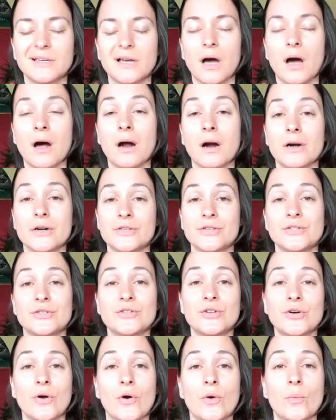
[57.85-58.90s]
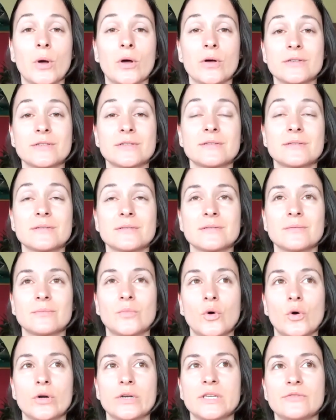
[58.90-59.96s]
hard traumas,
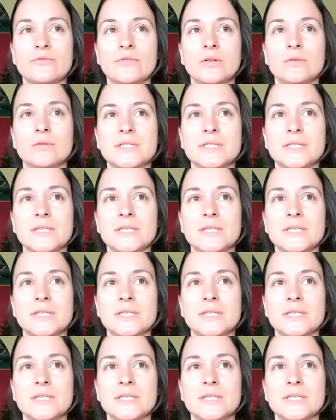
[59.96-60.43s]
more difficult